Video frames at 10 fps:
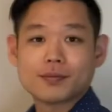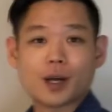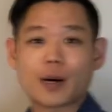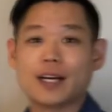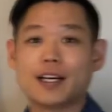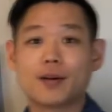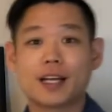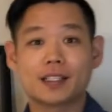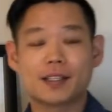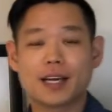All right, now
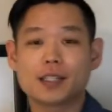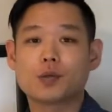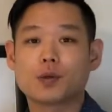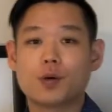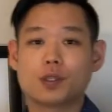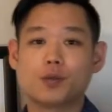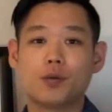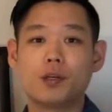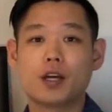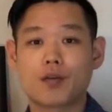that's the Task 1 question
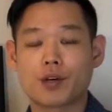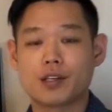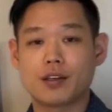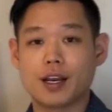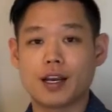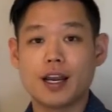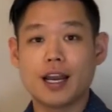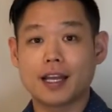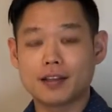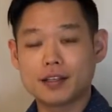we'll be covering today.
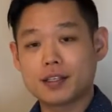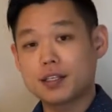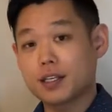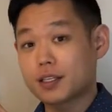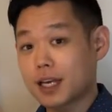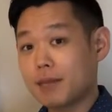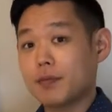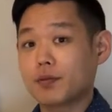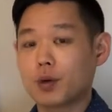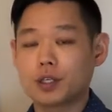And this is a type
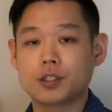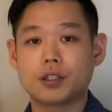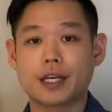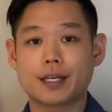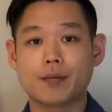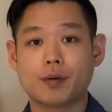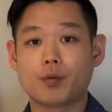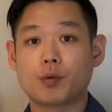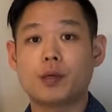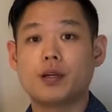of question that can be
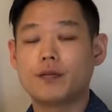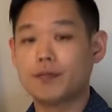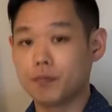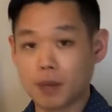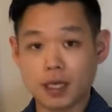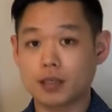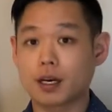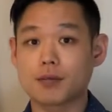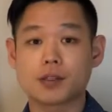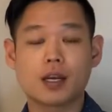repeated many
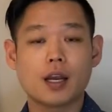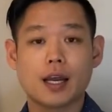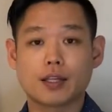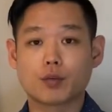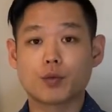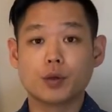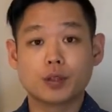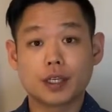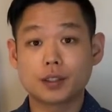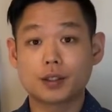times at the real
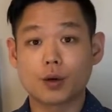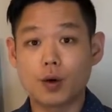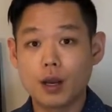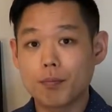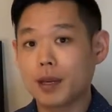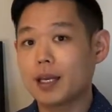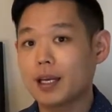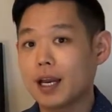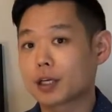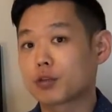test, so
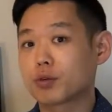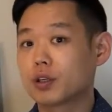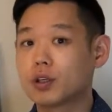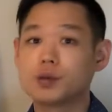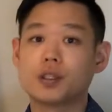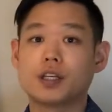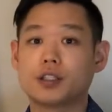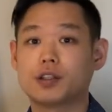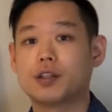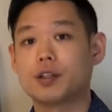pay extra close
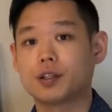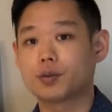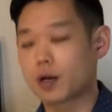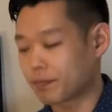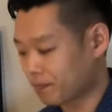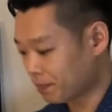attention to this one.